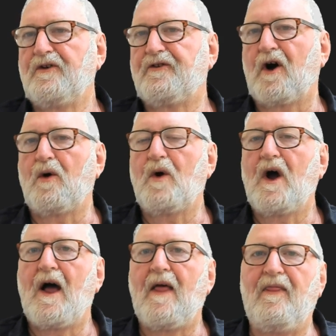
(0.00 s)
So
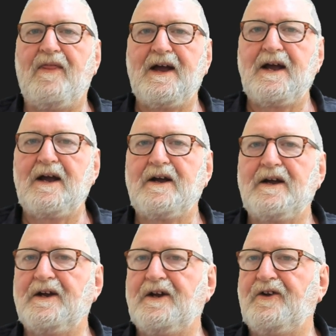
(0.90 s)
there
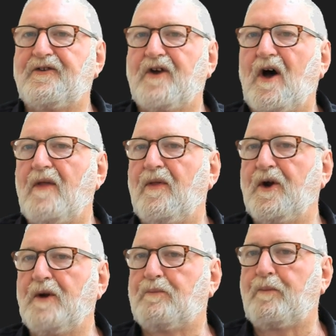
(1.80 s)
is
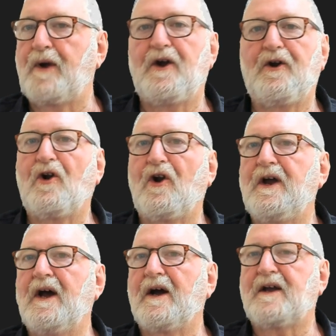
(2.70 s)
the prepared
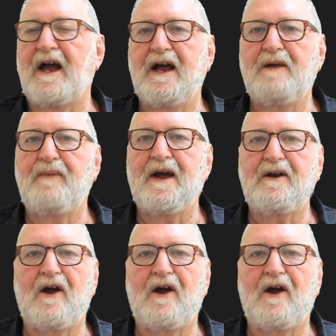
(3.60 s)
earlier Kanban,